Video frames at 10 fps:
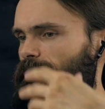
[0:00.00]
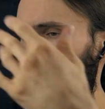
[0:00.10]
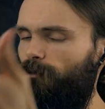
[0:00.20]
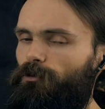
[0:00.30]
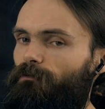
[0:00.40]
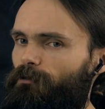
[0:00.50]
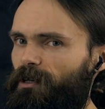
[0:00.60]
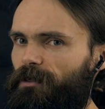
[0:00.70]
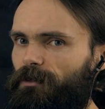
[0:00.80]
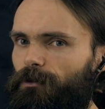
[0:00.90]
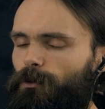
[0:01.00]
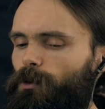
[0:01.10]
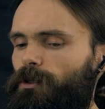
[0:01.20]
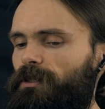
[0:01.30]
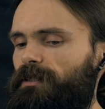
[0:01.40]
the friend
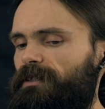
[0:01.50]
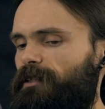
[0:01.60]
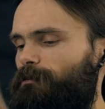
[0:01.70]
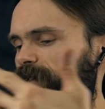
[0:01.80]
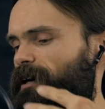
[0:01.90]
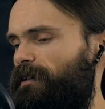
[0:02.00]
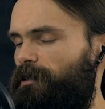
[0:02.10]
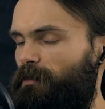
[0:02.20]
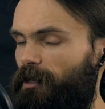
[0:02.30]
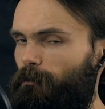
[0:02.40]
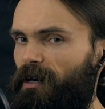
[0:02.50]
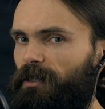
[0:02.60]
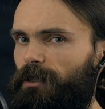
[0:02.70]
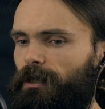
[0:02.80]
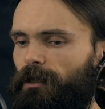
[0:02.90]
would send me an email
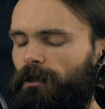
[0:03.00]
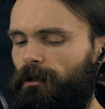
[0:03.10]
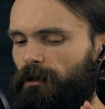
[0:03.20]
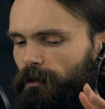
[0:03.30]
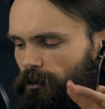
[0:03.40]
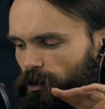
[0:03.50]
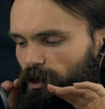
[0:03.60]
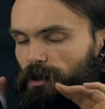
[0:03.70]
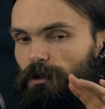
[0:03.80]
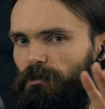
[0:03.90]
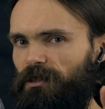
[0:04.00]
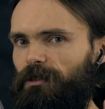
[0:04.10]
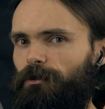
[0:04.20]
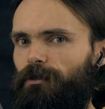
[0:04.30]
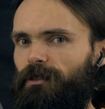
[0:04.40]
back, just
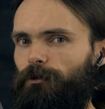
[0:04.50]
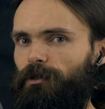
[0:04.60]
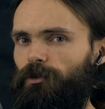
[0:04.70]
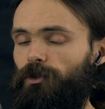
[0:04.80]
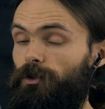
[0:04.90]
speaking the language.